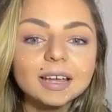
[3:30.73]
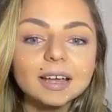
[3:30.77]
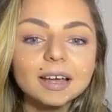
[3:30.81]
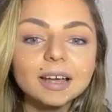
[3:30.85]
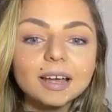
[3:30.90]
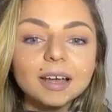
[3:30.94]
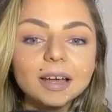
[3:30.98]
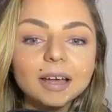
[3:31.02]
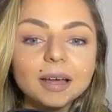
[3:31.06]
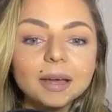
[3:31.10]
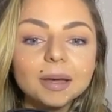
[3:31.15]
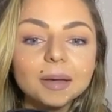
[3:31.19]

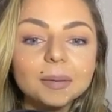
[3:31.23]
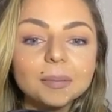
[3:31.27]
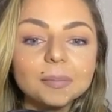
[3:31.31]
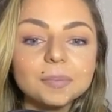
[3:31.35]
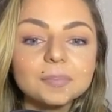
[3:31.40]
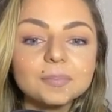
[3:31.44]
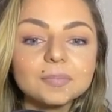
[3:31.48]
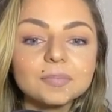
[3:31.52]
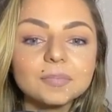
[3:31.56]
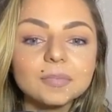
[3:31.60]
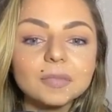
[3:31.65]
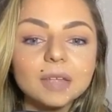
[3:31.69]

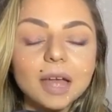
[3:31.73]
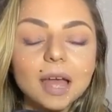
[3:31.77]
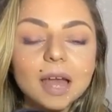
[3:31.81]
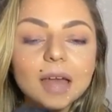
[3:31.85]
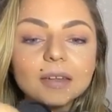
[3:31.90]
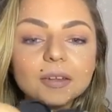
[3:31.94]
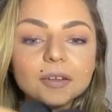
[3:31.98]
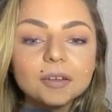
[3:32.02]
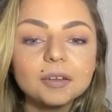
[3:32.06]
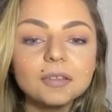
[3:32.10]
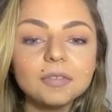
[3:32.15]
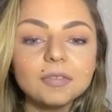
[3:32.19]
And
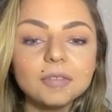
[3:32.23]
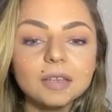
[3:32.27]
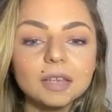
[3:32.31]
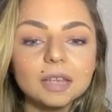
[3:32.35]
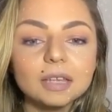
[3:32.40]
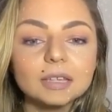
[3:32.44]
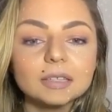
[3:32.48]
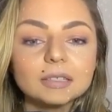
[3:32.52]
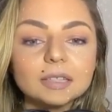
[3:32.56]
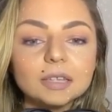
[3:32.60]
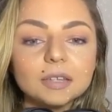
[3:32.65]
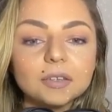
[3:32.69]
the good thing
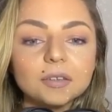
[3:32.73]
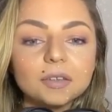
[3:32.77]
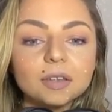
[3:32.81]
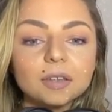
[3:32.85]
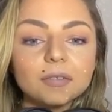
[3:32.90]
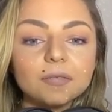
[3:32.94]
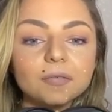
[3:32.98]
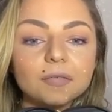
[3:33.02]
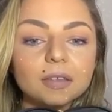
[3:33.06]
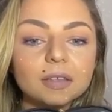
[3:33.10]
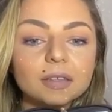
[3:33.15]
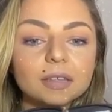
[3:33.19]
is that you
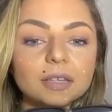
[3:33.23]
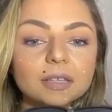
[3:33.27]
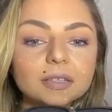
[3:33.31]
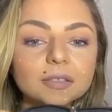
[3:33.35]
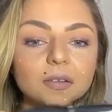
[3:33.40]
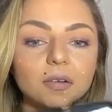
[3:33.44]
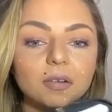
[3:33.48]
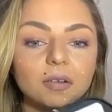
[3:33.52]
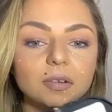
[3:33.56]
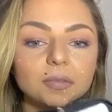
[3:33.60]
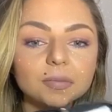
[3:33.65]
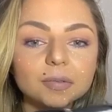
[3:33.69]
can fit these
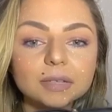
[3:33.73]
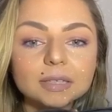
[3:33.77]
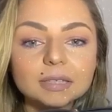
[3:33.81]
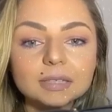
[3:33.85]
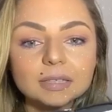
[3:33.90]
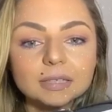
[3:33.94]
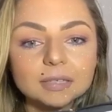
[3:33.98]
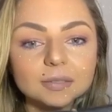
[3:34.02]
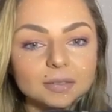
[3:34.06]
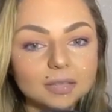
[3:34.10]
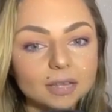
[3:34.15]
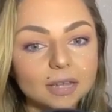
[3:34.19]
old ones
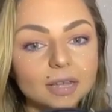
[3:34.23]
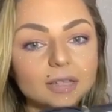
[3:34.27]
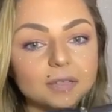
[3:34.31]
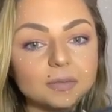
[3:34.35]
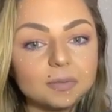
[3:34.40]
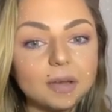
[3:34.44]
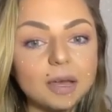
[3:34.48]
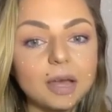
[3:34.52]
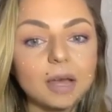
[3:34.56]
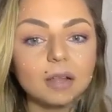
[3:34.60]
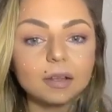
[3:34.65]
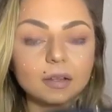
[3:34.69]
as
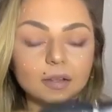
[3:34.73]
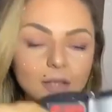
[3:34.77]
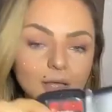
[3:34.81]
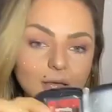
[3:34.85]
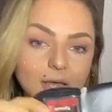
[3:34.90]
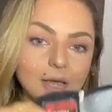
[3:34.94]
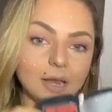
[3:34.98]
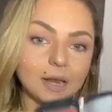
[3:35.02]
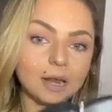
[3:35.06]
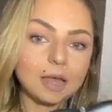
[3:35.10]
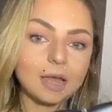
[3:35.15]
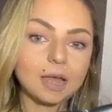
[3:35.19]
well.
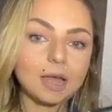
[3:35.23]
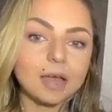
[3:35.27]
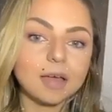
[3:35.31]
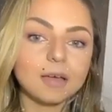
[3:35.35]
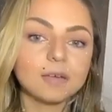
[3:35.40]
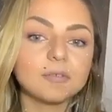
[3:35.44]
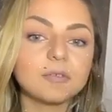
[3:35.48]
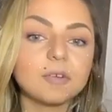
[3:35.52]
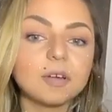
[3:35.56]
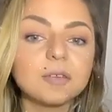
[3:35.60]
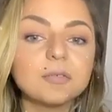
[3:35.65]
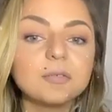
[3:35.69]
And I
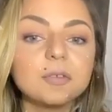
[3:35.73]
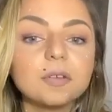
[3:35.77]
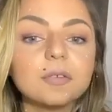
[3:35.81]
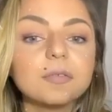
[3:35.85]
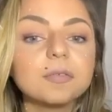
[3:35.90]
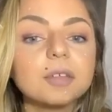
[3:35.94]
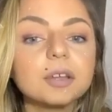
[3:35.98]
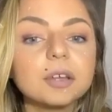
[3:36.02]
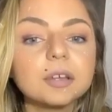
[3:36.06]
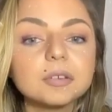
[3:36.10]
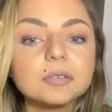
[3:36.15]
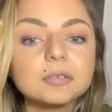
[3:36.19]
have quite a few of
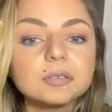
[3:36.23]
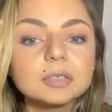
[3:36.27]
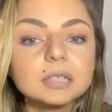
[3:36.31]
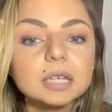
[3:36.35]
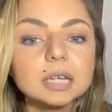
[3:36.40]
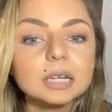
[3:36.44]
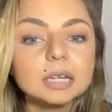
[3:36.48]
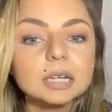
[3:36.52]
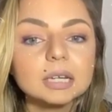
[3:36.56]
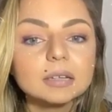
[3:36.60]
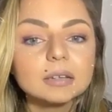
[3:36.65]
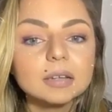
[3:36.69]
those,
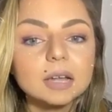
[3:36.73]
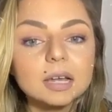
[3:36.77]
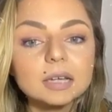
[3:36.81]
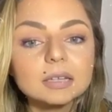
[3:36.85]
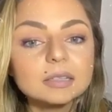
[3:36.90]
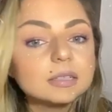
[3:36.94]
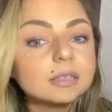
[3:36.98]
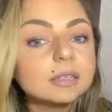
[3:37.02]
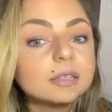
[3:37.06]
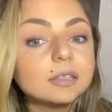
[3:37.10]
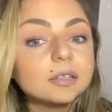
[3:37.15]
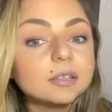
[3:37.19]
and I
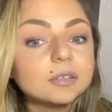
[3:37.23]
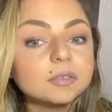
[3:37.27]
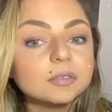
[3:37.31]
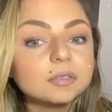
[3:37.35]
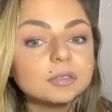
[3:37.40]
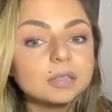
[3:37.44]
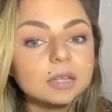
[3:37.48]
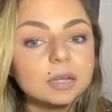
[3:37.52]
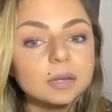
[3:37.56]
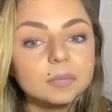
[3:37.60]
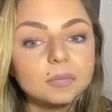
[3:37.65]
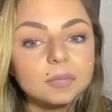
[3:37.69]
still use
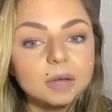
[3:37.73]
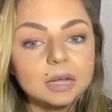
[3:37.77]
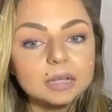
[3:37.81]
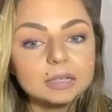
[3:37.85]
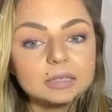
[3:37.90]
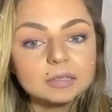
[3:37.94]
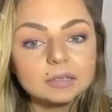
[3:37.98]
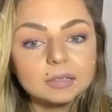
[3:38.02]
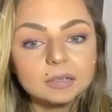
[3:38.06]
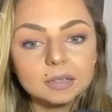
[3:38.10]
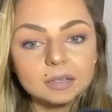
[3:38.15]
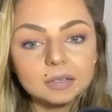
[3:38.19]
them. I
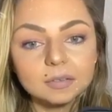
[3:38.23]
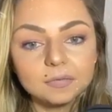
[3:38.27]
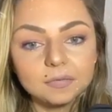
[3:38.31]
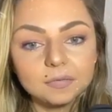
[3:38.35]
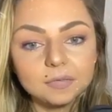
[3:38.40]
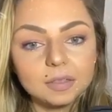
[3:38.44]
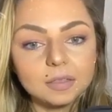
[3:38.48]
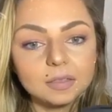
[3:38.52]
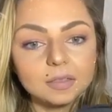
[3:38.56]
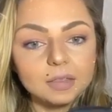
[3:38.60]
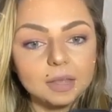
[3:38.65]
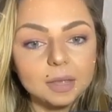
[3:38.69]
still can
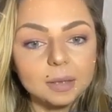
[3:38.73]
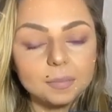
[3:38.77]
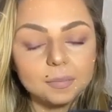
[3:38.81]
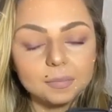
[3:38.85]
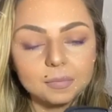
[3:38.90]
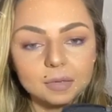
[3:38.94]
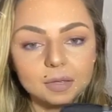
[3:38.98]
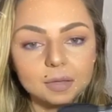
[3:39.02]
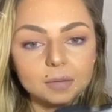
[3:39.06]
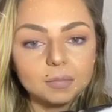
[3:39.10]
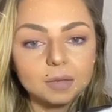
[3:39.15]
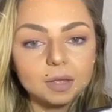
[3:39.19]
fit
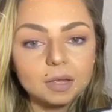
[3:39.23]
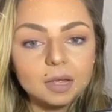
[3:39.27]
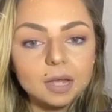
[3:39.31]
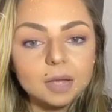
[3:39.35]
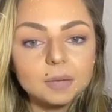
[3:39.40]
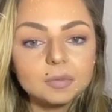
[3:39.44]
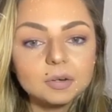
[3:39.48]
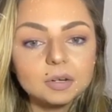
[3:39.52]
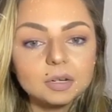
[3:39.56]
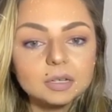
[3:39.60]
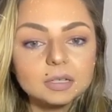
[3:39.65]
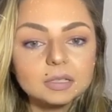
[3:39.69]
them in my
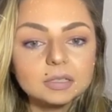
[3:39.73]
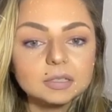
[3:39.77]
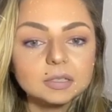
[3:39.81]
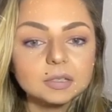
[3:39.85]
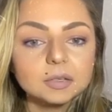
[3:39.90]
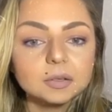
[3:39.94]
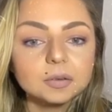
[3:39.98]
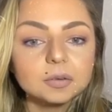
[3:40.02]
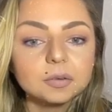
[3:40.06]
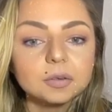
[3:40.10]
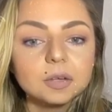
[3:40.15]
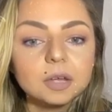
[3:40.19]
camera,
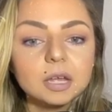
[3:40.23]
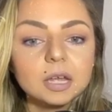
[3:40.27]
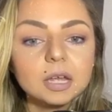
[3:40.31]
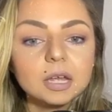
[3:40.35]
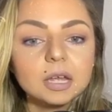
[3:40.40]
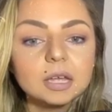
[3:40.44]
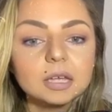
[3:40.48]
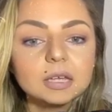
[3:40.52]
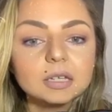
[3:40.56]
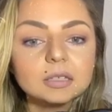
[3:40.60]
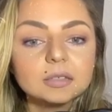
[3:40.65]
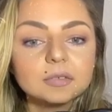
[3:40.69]
so
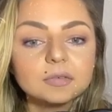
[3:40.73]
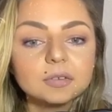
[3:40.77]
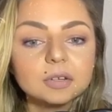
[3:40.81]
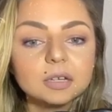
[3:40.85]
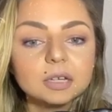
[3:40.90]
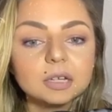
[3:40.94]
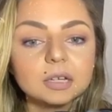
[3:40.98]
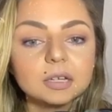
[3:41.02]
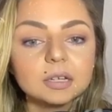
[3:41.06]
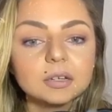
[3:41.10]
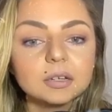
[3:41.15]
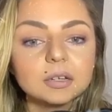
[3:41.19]
it's
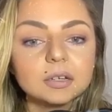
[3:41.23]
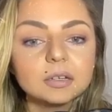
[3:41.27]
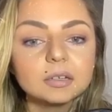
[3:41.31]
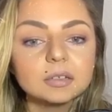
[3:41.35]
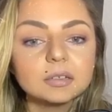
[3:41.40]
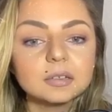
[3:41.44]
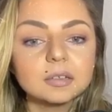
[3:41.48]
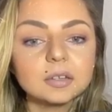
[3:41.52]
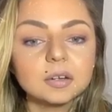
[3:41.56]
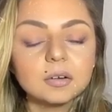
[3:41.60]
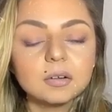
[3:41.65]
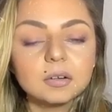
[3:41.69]
really good.
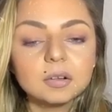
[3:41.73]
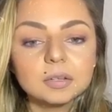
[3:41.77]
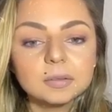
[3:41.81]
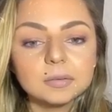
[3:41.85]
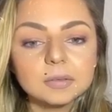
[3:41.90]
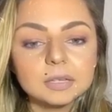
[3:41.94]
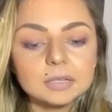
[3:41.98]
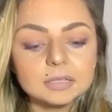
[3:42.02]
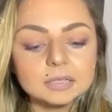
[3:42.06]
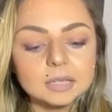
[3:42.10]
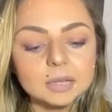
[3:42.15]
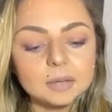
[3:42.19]
They're all in
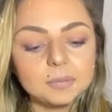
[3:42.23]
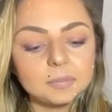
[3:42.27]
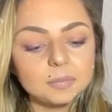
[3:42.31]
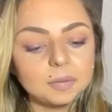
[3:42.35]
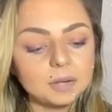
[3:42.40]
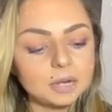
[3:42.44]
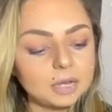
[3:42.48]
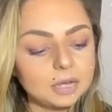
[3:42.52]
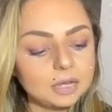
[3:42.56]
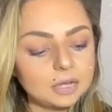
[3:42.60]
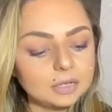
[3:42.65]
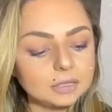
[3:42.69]
the same
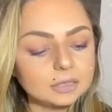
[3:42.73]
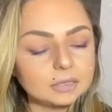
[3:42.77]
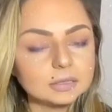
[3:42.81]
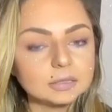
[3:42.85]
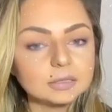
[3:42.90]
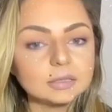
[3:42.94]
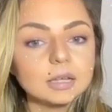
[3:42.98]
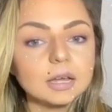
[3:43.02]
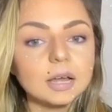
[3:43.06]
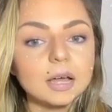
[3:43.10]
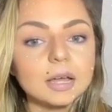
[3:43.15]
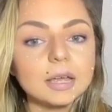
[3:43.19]

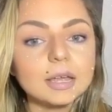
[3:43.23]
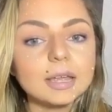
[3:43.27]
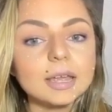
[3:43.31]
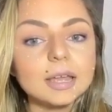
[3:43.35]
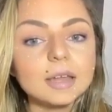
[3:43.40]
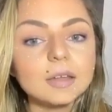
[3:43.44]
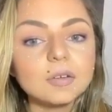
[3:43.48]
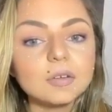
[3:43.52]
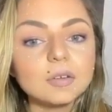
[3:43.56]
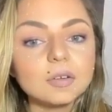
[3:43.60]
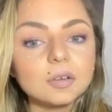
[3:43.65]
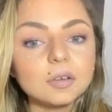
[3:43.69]
place. I
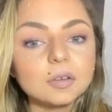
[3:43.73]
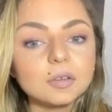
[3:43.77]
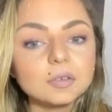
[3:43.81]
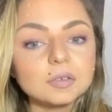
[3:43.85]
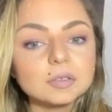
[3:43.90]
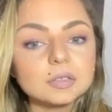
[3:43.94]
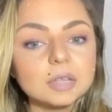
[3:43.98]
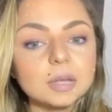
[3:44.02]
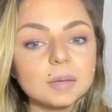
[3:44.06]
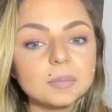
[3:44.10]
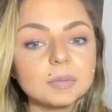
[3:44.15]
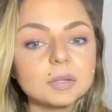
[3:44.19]
cannot
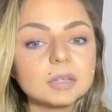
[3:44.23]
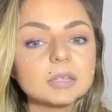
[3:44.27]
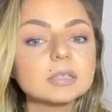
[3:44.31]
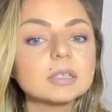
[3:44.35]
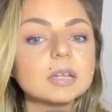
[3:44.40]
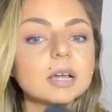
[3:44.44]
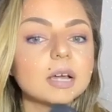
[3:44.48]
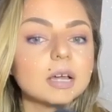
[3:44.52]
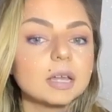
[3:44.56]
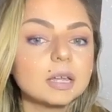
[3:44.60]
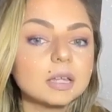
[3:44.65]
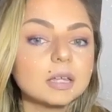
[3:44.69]
lose them because
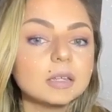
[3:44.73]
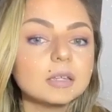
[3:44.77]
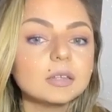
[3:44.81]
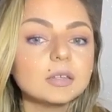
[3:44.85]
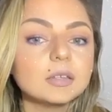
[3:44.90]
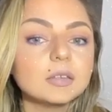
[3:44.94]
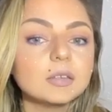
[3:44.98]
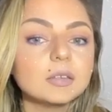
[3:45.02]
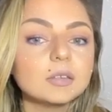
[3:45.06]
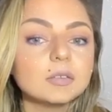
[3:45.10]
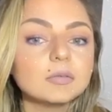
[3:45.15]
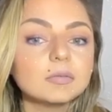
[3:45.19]
I
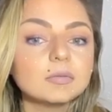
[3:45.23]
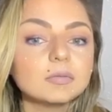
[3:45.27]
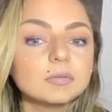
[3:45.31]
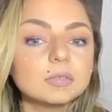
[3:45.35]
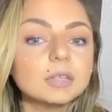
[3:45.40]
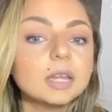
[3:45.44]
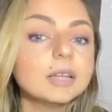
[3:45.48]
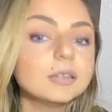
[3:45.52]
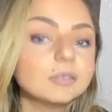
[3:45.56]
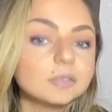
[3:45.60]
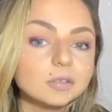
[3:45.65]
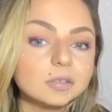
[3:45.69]

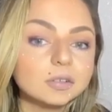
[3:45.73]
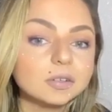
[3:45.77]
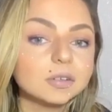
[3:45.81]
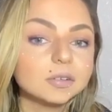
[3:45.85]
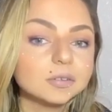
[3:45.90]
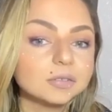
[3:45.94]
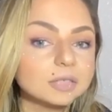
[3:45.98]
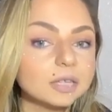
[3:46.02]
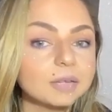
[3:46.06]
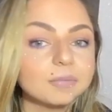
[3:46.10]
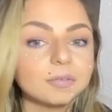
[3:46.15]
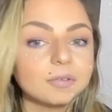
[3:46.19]
tend to
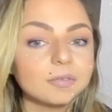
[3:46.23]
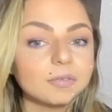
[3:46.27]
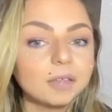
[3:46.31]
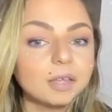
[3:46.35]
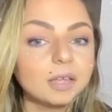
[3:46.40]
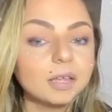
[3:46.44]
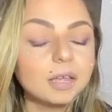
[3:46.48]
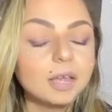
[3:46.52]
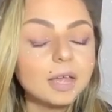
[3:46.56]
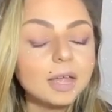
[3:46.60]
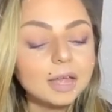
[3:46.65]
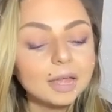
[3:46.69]
lose
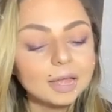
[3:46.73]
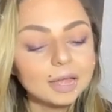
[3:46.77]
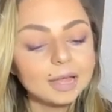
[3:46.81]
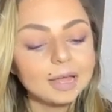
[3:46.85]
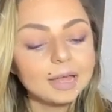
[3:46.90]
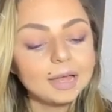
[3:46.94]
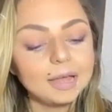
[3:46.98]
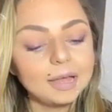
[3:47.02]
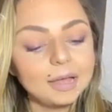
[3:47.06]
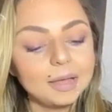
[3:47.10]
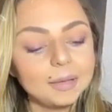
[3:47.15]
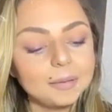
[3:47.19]
everything.
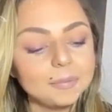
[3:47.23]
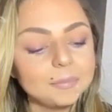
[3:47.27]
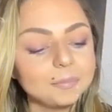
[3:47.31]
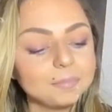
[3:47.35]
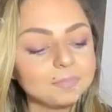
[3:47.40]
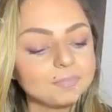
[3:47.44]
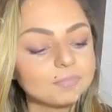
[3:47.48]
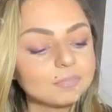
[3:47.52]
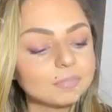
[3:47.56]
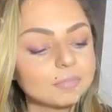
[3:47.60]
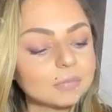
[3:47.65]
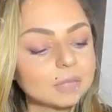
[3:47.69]

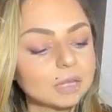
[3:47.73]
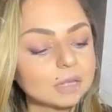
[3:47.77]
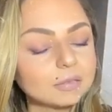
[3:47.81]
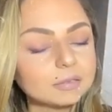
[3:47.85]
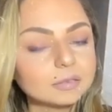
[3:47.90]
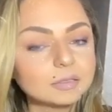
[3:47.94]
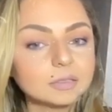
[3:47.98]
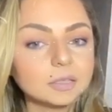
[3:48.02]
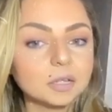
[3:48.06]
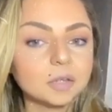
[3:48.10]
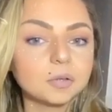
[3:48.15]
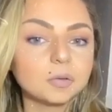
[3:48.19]
And
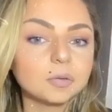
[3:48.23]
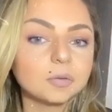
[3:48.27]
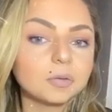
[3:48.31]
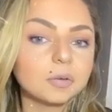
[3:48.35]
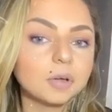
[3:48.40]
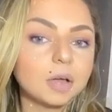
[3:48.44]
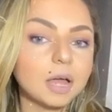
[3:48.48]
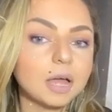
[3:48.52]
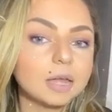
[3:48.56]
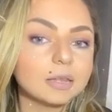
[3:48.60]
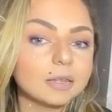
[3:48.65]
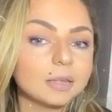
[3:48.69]

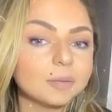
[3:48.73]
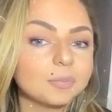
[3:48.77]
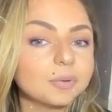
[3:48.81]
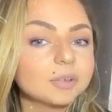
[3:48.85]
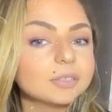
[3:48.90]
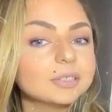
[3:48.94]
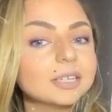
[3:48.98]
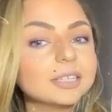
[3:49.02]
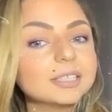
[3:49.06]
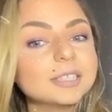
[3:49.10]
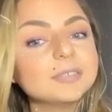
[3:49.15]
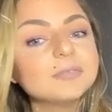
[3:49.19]
they're
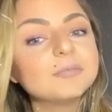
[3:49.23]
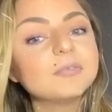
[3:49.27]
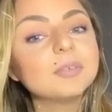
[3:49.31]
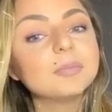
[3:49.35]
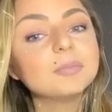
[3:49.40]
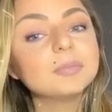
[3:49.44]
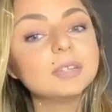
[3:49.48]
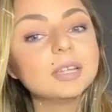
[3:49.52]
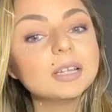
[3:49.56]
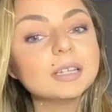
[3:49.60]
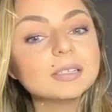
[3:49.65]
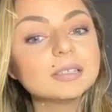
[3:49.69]
protected
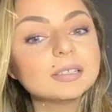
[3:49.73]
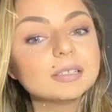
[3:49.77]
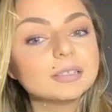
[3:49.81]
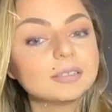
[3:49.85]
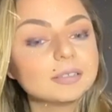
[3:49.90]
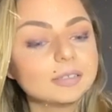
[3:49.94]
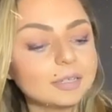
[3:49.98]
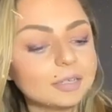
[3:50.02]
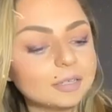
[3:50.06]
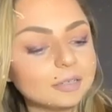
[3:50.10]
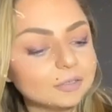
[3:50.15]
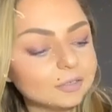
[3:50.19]
from
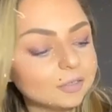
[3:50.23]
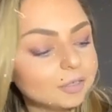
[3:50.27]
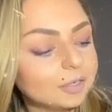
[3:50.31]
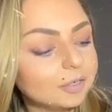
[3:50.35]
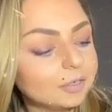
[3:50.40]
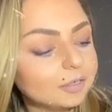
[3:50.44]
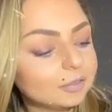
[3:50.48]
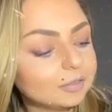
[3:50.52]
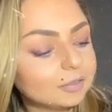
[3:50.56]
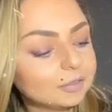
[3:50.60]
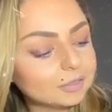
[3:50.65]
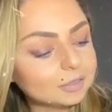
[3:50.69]
dust and
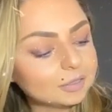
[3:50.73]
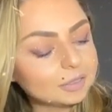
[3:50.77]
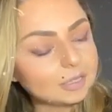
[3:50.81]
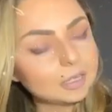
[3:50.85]
dirt.